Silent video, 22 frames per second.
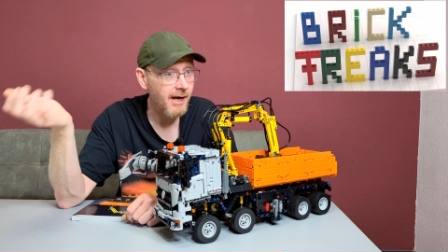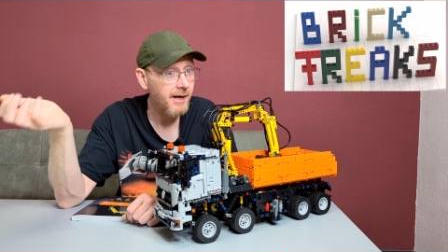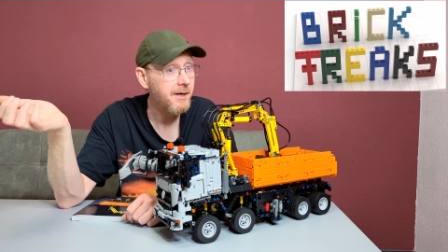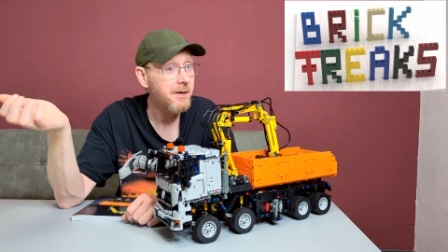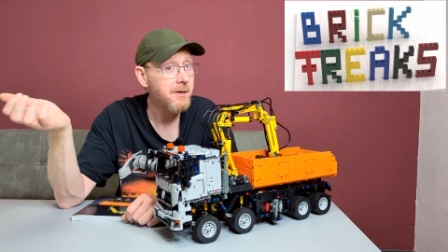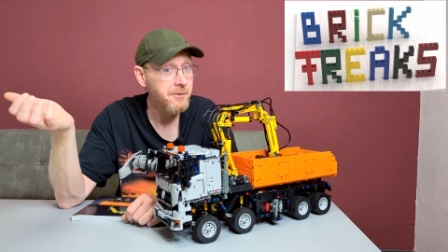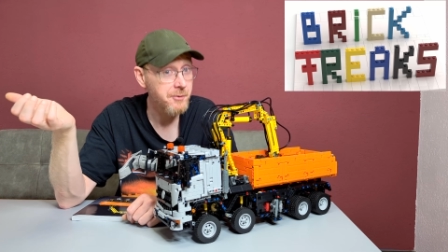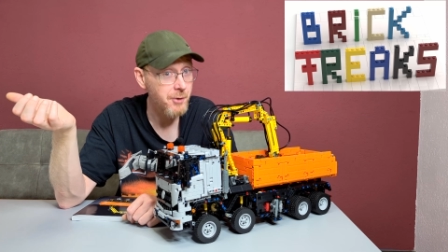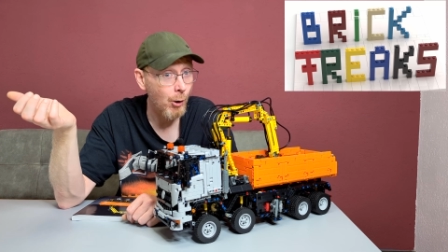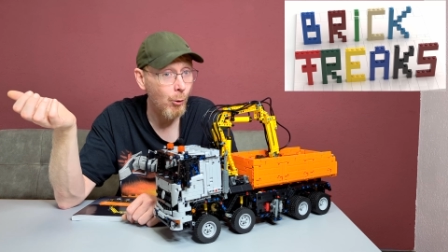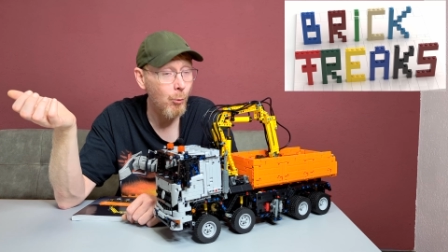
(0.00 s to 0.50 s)

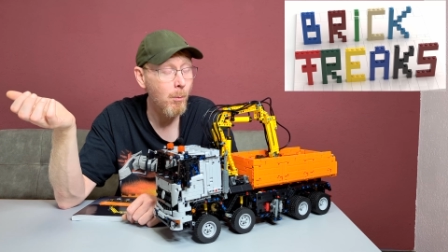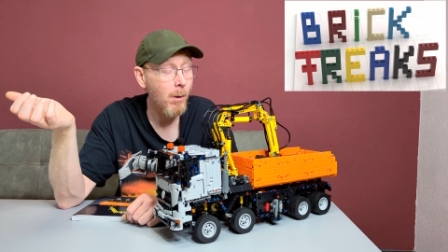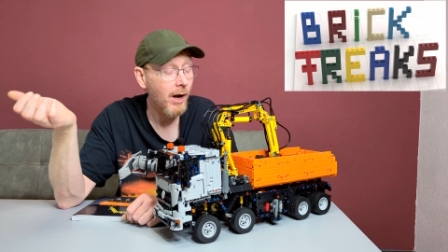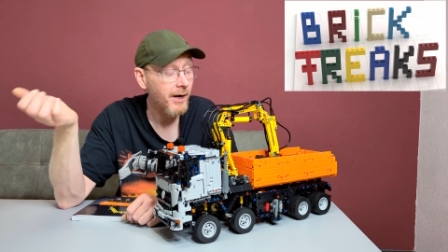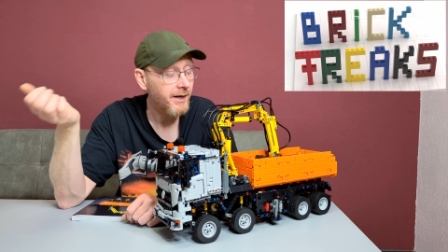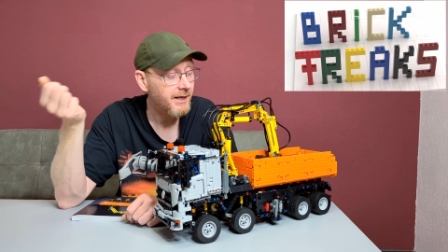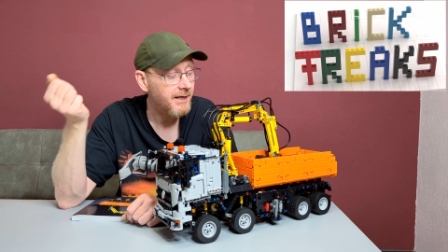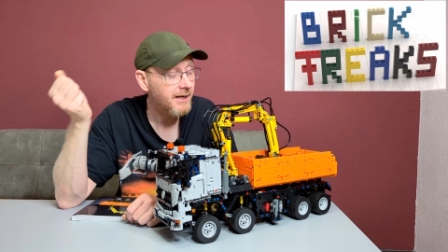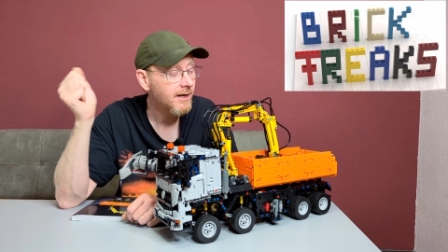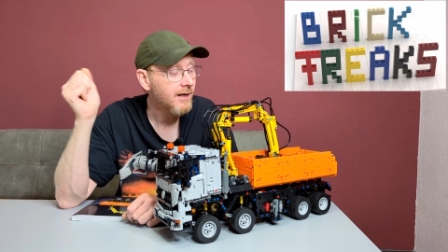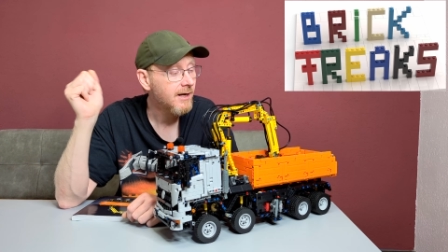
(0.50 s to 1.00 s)
and no
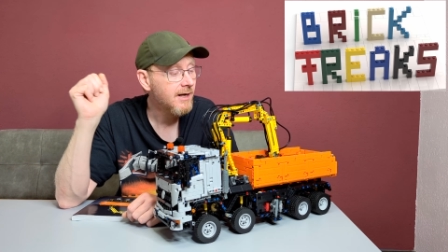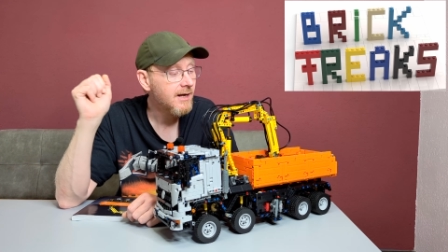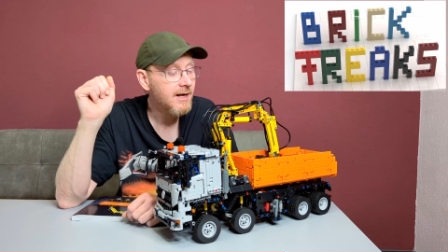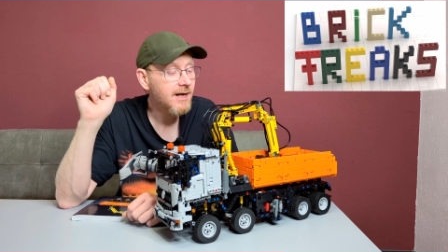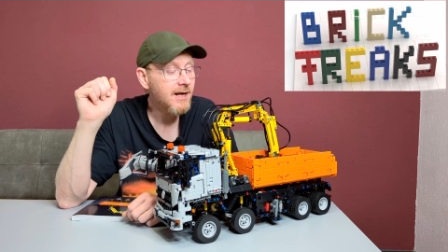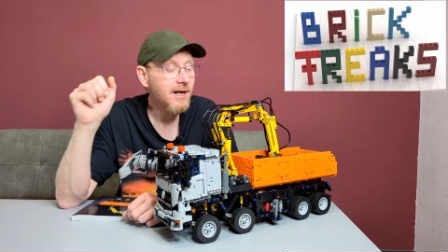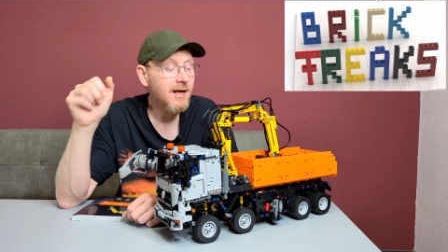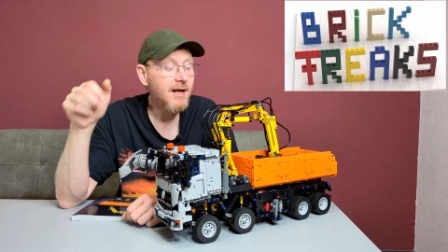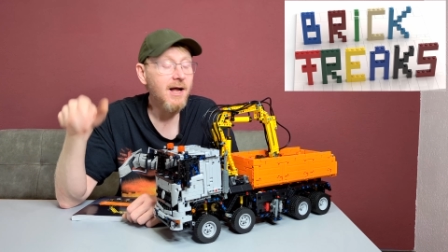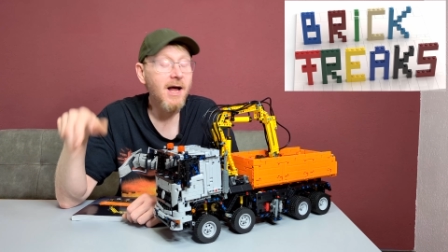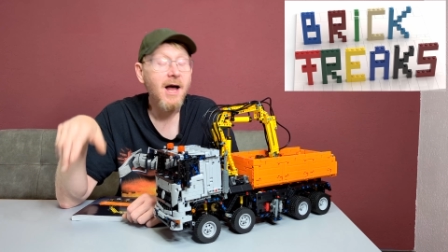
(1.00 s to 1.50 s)
money
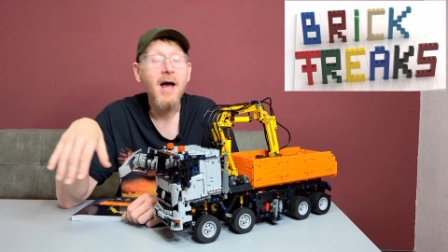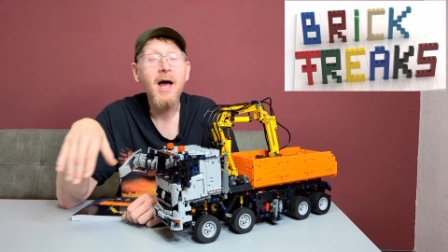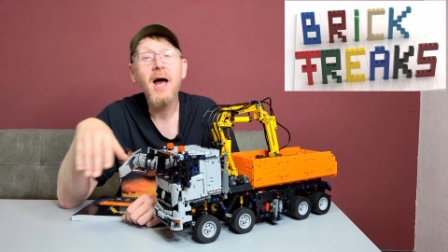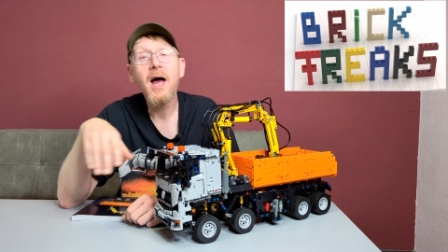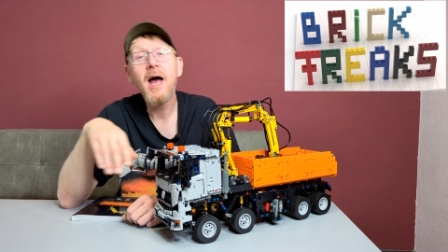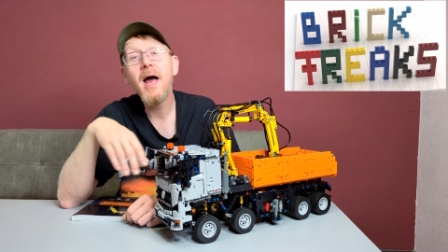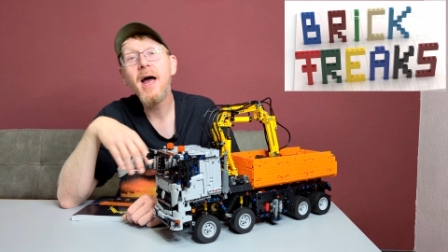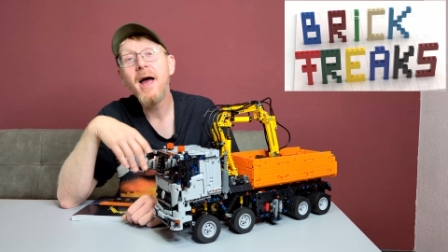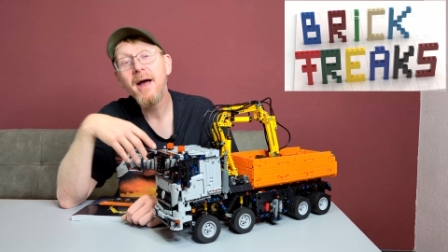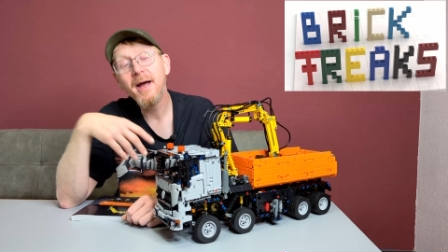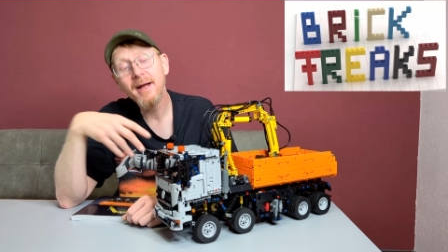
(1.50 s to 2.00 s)

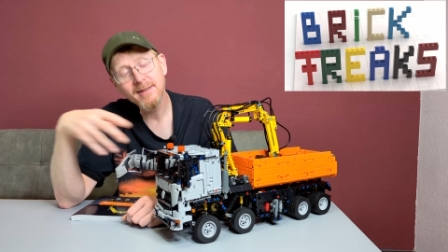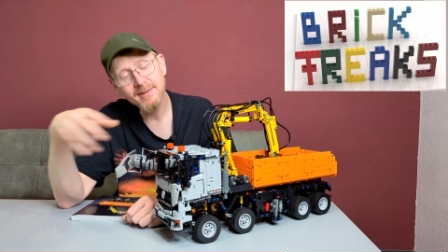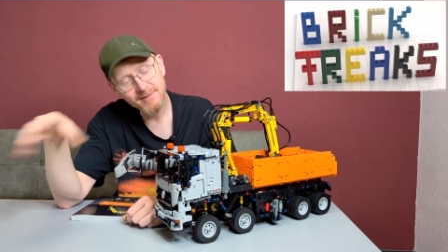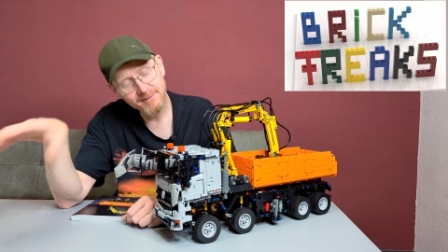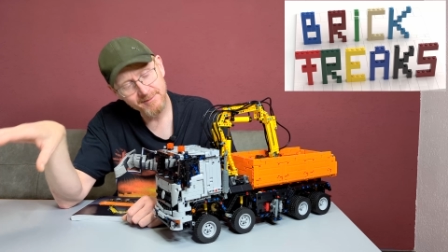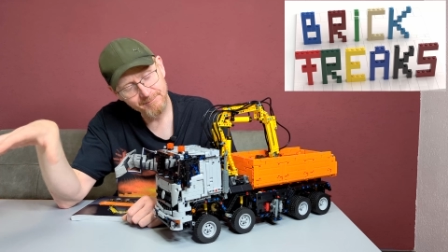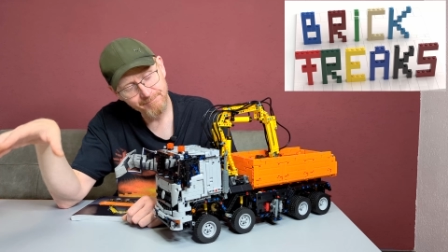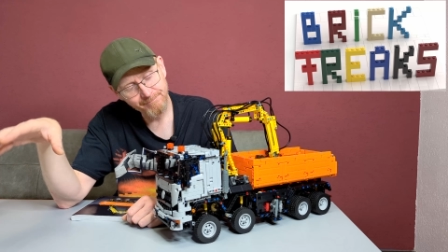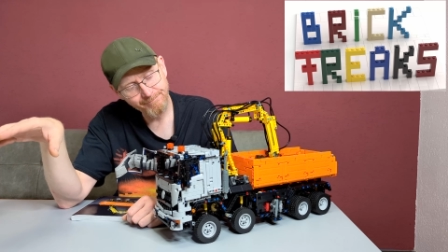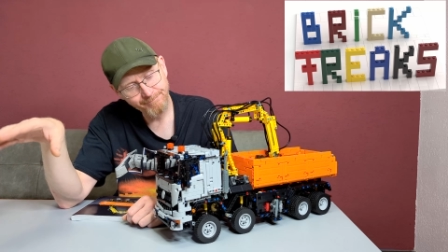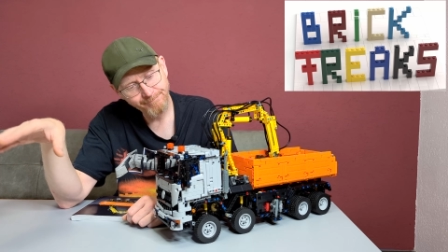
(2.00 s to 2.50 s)

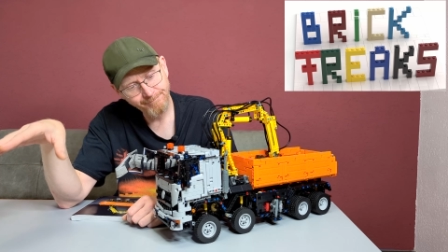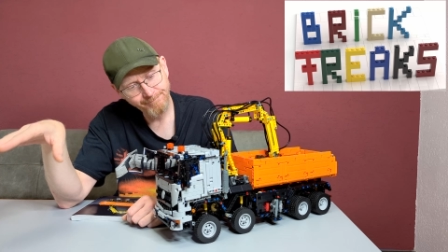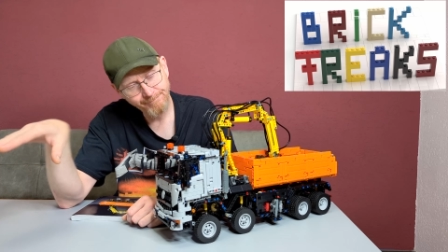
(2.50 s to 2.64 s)
and